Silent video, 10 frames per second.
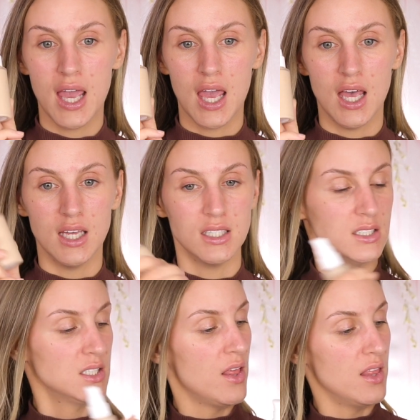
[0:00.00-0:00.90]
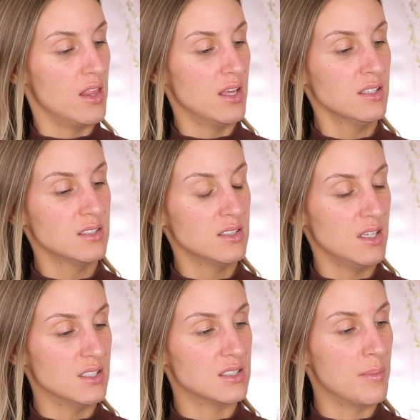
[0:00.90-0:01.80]
and this
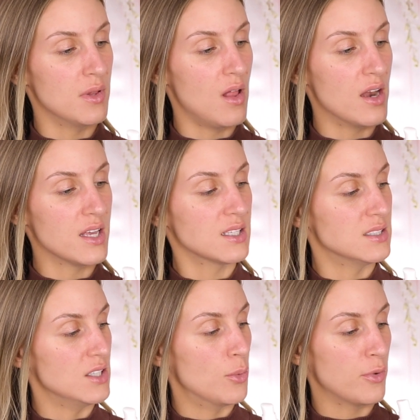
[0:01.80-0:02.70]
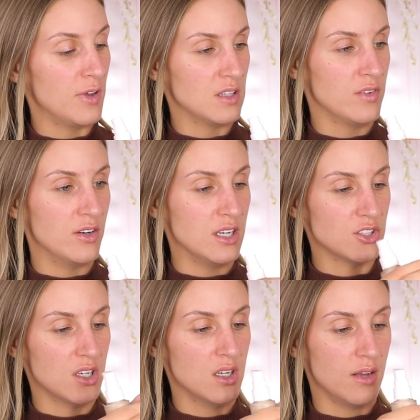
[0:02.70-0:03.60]
is the Milani Conceal and Perfect
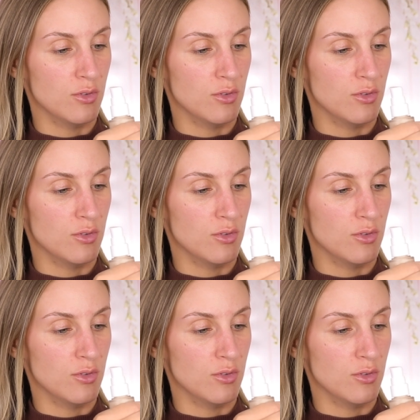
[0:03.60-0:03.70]
Foundation.